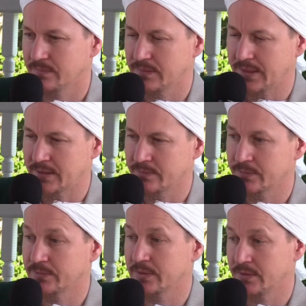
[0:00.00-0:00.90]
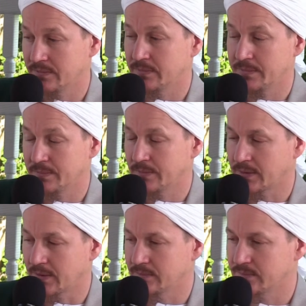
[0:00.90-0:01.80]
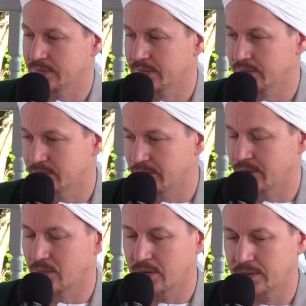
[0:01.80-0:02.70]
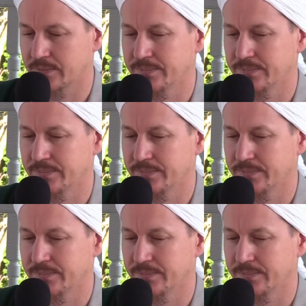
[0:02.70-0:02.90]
animals and even people come to drink water.